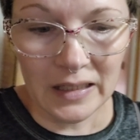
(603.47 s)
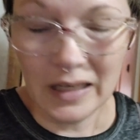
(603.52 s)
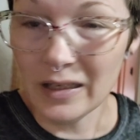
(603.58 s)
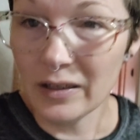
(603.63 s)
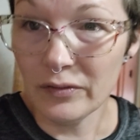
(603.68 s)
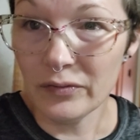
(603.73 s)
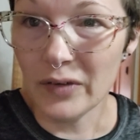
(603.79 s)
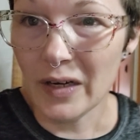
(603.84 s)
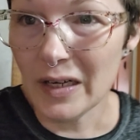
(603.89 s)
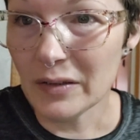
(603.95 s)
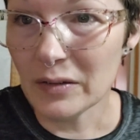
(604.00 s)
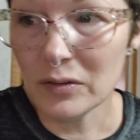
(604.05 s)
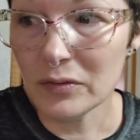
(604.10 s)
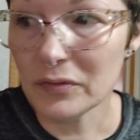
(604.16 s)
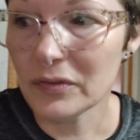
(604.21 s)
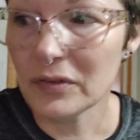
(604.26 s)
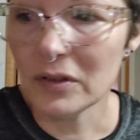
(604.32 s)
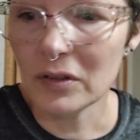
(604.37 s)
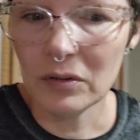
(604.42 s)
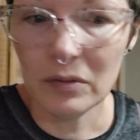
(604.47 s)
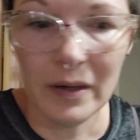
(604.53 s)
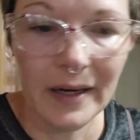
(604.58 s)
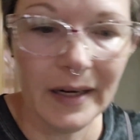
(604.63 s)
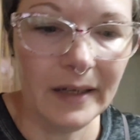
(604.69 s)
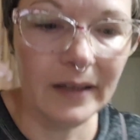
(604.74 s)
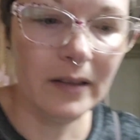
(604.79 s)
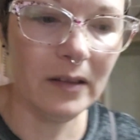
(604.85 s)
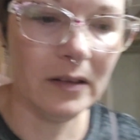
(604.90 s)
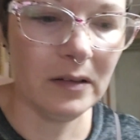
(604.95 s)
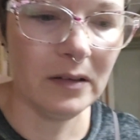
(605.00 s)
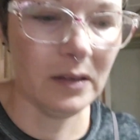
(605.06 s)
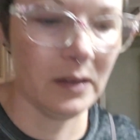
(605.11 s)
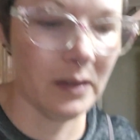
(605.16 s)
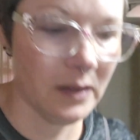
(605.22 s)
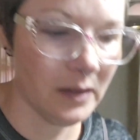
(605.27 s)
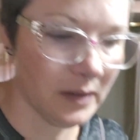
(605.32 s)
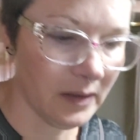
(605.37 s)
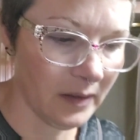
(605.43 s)
kind of viral for a while,
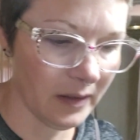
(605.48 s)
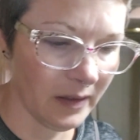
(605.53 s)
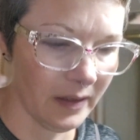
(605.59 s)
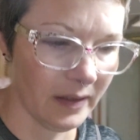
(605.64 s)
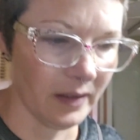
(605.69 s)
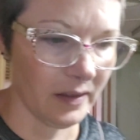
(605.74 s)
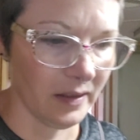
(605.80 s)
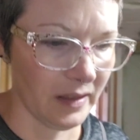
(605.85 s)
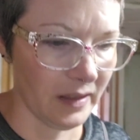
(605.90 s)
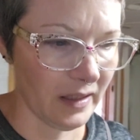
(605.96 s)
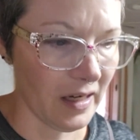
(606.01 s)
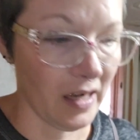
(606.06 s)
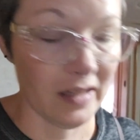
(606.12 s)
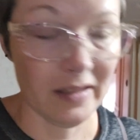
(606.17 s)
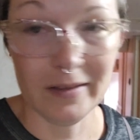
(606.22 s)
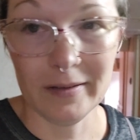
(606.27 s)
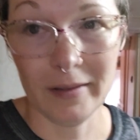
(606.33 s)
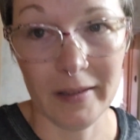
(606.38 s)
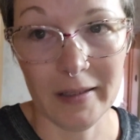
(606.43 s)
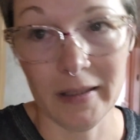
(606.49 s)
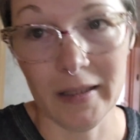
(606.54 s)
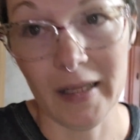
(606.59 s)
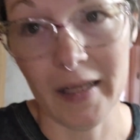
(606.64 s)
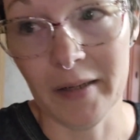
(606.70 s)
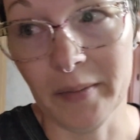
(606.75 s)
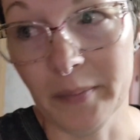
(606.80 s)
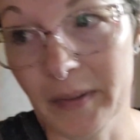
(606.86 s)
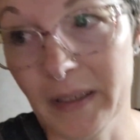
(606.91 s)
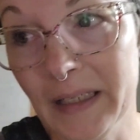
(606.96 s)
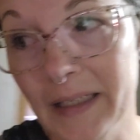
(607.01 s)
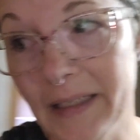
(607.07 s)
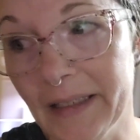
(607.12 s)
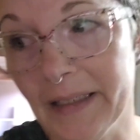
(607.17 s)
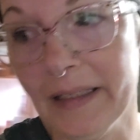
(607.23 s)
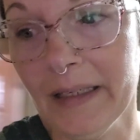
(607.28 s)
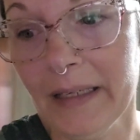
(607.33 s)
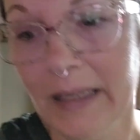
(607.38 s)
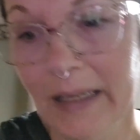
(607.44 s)
and it costs like a lot of
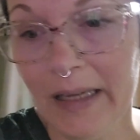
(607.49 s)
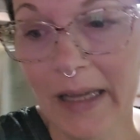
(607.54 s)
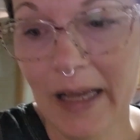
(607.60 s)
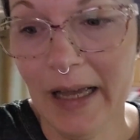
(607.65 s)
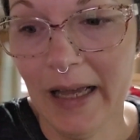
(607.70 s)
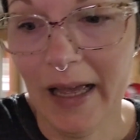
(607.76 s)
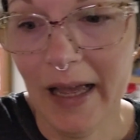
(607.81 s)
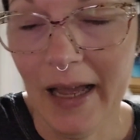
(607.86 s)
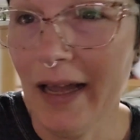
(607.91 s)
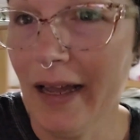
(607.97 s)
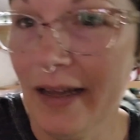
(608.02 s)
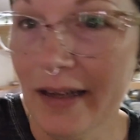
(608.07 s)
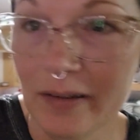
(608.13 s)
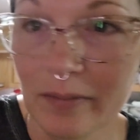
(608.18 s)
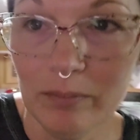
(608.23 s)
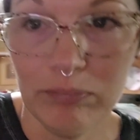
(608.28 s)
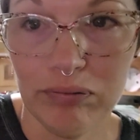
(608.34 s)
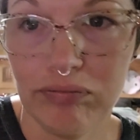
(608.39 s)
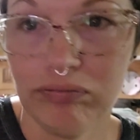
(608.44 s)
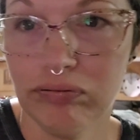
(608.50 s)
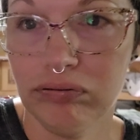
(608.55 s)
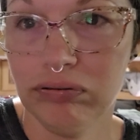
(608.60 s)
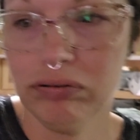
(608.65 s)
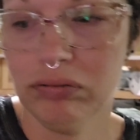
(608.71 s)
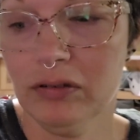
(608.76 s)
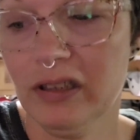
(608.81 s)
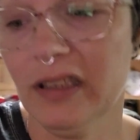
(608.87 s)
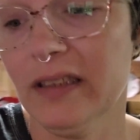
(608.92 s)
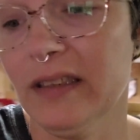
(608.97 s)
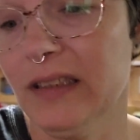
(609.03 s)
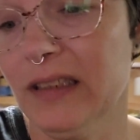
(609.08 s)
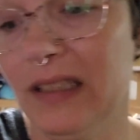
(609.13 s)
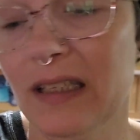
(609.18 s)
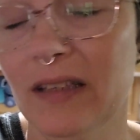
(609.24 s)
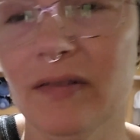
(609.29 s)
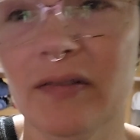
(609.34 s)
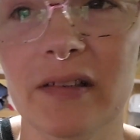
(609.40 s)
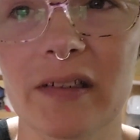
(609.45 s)
money and
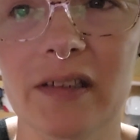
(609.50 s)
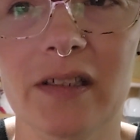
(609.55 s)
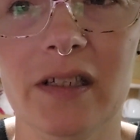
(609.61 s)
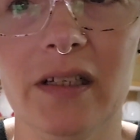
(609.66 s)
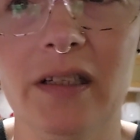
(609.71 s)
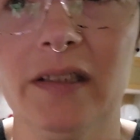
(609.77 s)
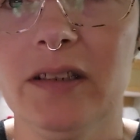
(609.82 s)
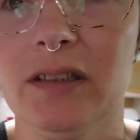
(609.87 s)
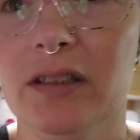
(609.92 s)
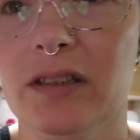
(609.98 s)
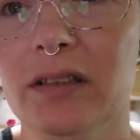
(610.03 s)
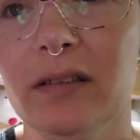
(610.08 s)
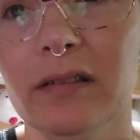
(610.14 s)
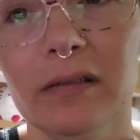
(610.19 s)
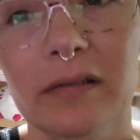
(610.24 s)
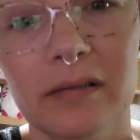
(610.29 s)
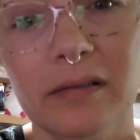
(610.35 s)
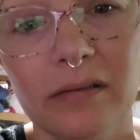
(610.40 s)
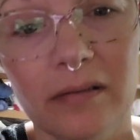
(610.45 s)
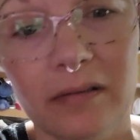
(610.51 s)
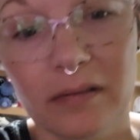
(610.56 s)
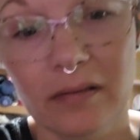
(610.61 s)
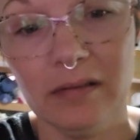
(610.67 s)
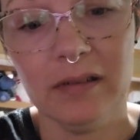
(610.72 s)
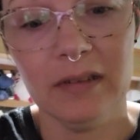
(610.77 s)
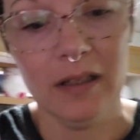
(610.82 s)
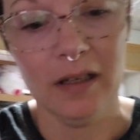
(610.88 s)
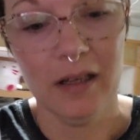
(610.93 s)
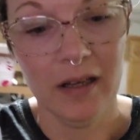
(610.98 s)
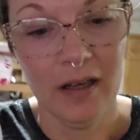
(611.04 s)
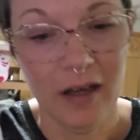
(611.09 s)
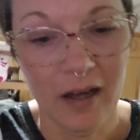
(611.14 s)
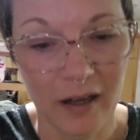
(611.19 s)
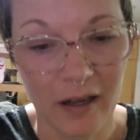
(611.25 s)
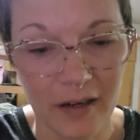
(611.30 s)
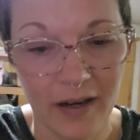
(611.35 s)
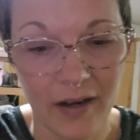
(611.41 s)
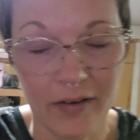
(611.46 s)
doesn't even touch
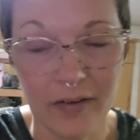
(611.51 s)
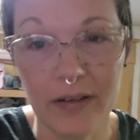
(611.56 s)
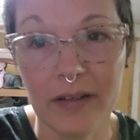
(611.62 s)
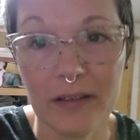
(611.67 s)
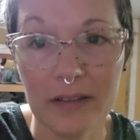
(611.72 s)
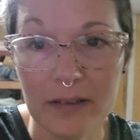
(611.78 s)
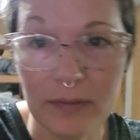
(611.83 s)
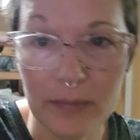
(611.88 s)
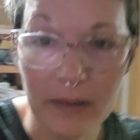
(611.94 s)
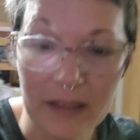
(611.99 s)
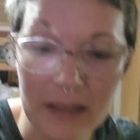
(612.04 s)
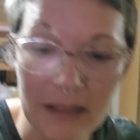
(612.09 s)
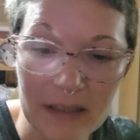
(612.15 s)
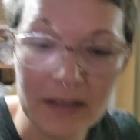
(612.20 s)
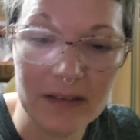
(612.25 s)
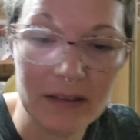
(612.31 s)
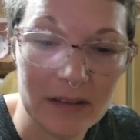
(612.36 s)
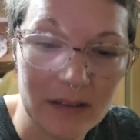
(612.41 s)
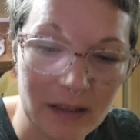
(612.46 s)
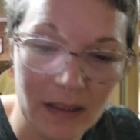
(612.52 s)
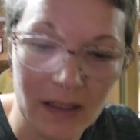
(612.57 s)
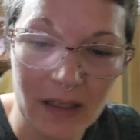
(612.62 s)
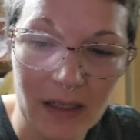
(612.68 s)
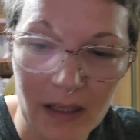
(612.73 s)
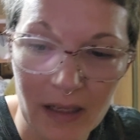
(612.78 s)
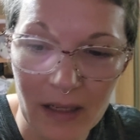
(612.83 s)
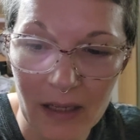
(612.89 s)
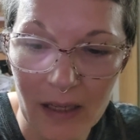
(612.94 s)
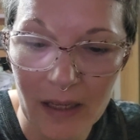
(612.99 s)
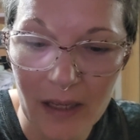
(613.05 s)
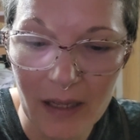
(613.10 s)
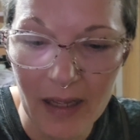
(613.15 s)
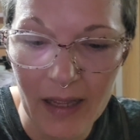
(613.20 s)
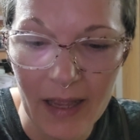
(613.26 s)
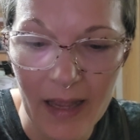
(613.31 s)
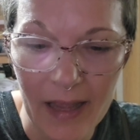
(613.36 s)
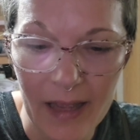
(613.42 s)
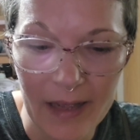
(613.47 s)
on how good this one is.
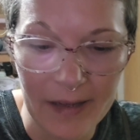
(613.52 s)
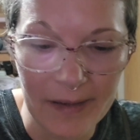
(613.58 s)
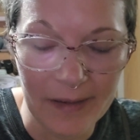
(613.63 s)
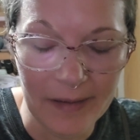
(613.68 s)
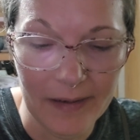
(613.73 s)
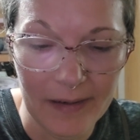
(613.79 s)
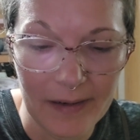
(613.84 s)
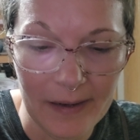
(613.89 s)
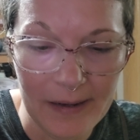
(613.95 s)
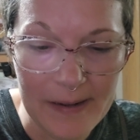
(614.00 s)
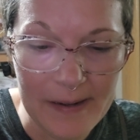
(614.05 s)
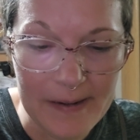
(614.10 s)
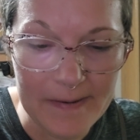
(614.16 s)
And